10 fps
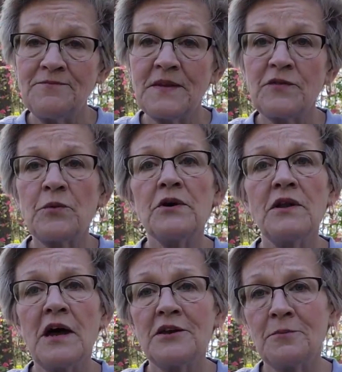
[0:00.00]
That's where a
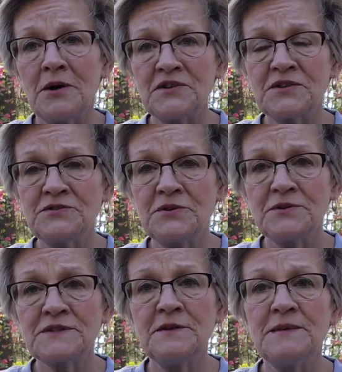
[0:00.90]
lot of your moss
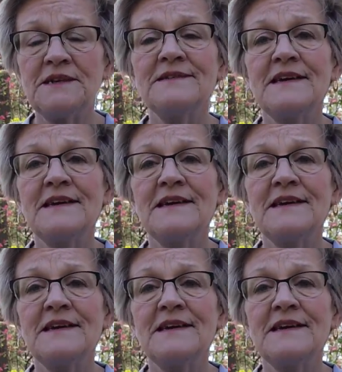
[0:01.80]
controls come in.